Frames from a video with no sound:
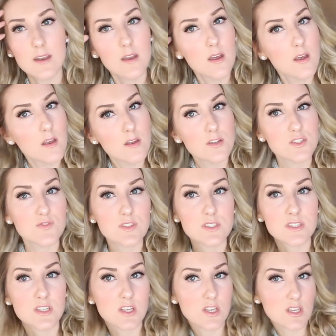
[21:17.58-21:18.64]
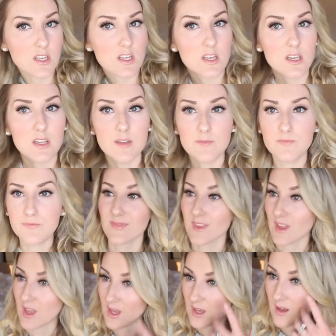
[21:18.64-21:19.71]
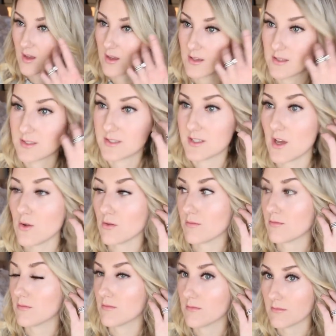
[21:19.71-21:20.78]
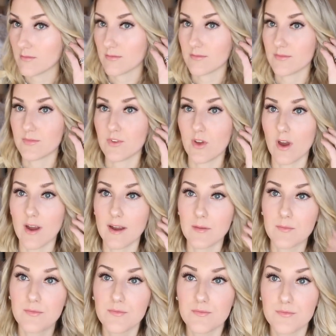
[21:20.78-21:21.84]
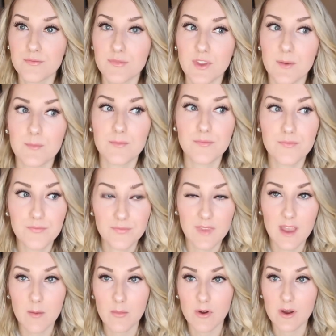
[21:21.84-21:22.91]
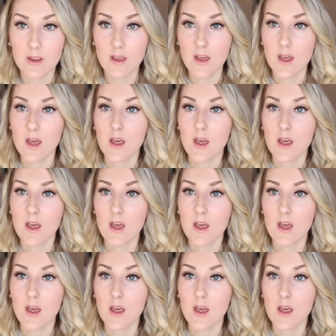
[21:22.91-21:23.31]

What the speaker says: and just feels good. So, sorry, they're hammering.